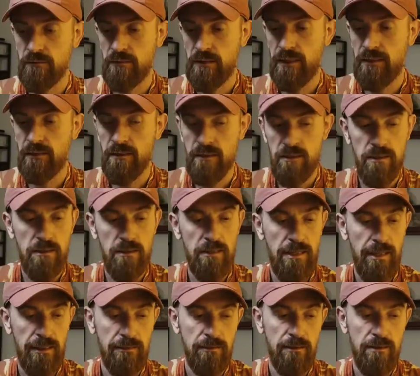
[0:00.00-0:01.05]
and
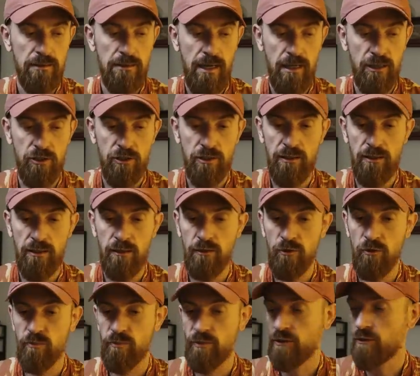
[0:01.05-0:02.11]
this actually
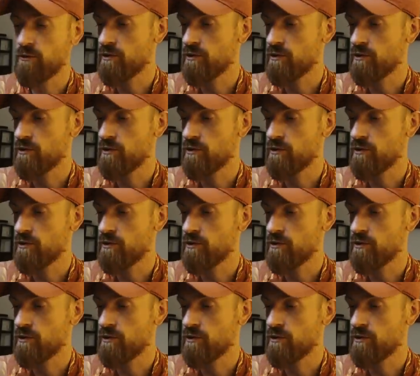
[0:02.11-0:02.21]
allowed me to